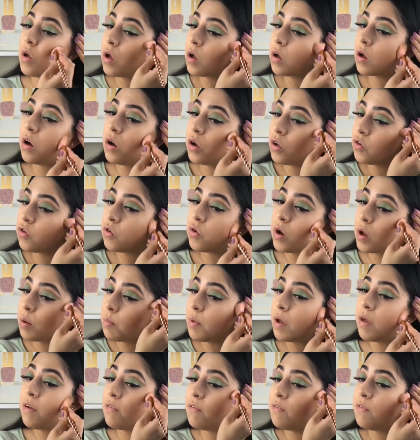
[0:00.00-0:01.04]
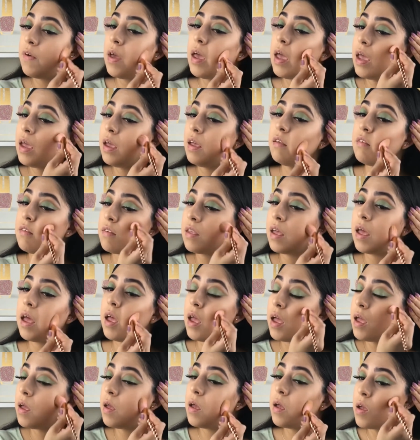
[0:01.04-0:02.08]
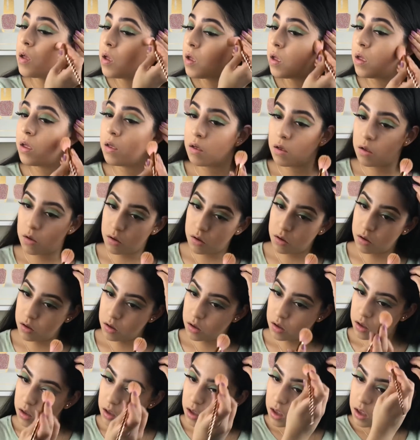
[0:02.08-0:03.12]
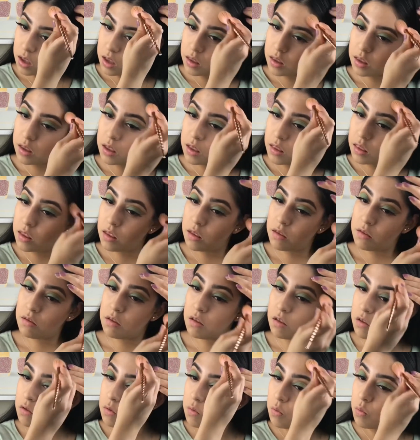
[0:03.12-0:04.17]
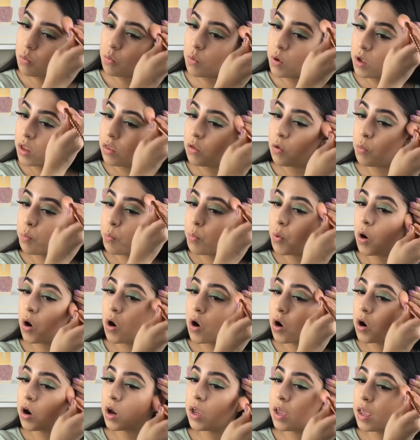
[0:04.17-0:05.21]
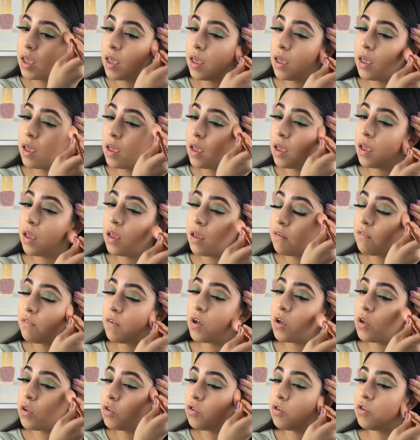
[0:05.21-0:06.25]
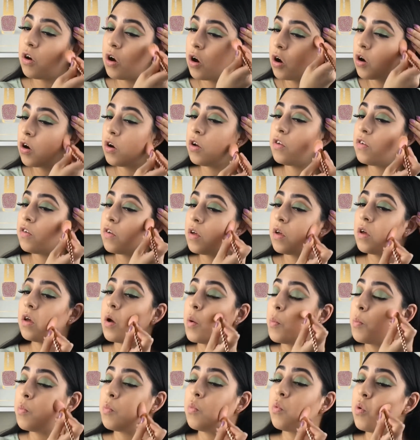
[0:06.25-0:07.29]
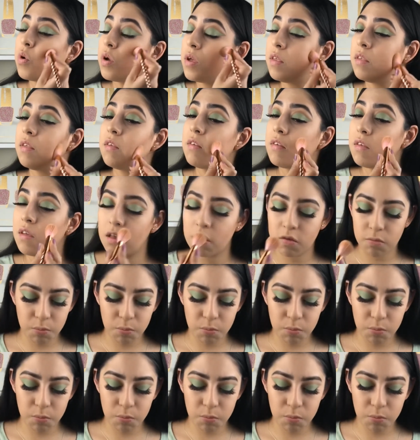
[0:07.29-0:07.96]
contouring my face, and this is with the Parquet Princess